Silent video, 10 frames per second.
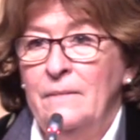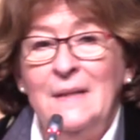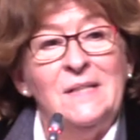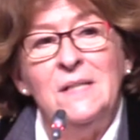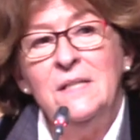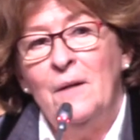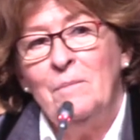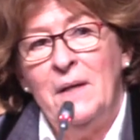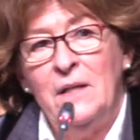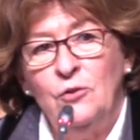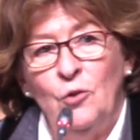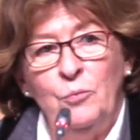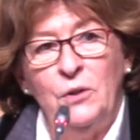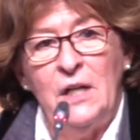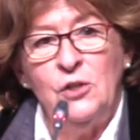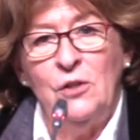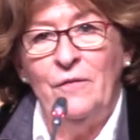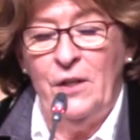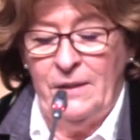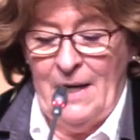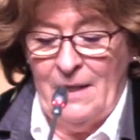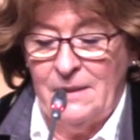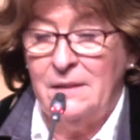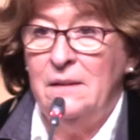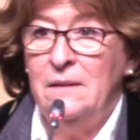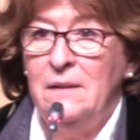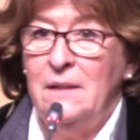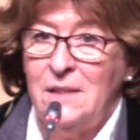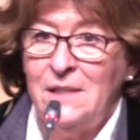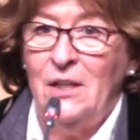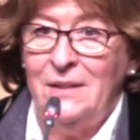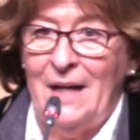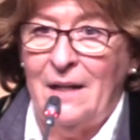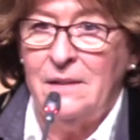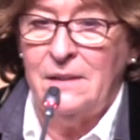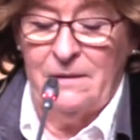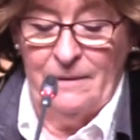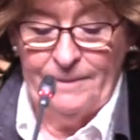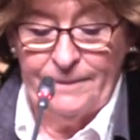This is not my interpretation of the text. This is the text.